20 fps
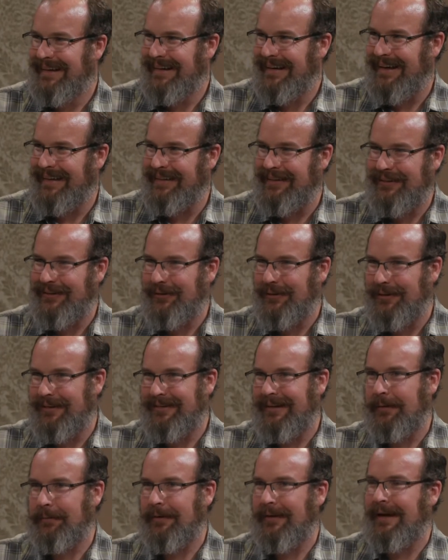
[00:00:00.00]
And then you do it a
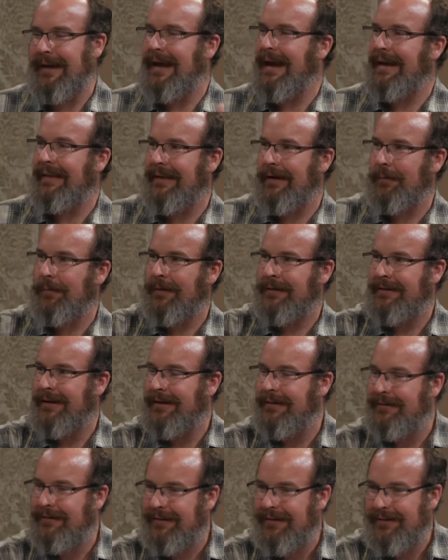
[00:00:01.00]
second, you're like, hey, that worked
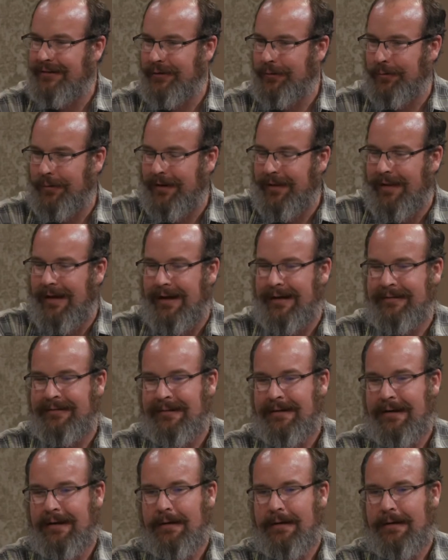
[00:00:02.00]
out. And suddenly you realize,